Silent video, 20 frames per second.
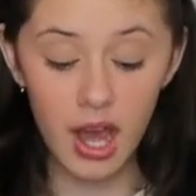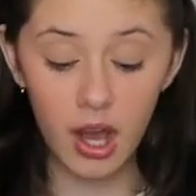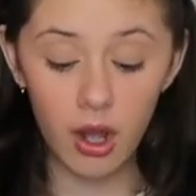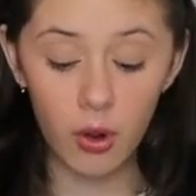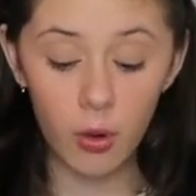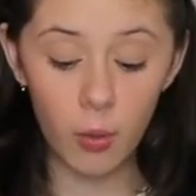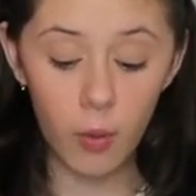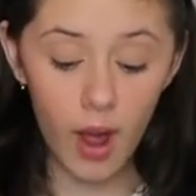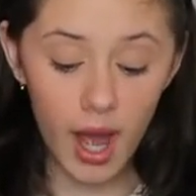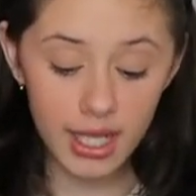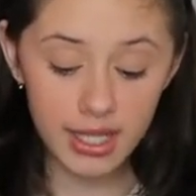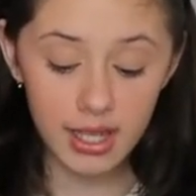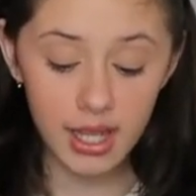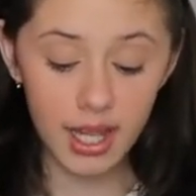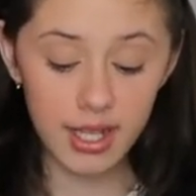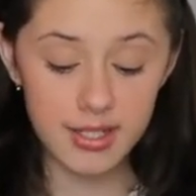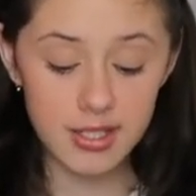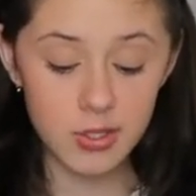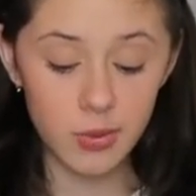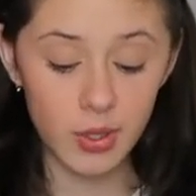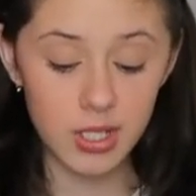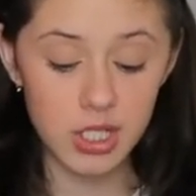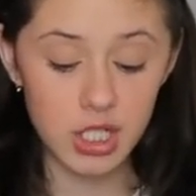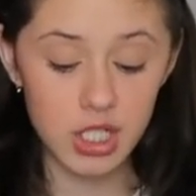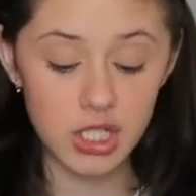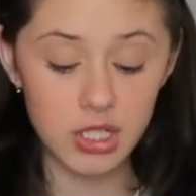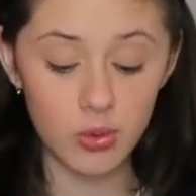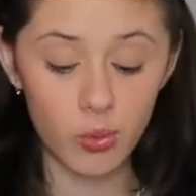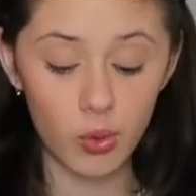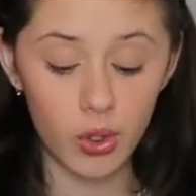a quad lutz
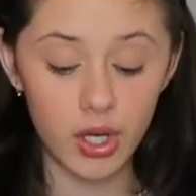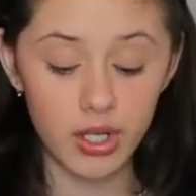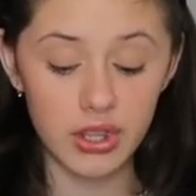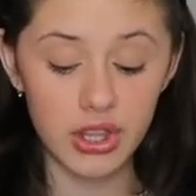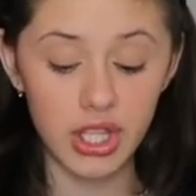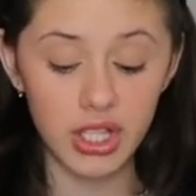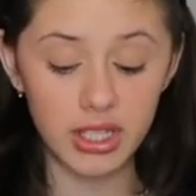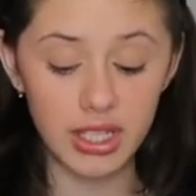which is worth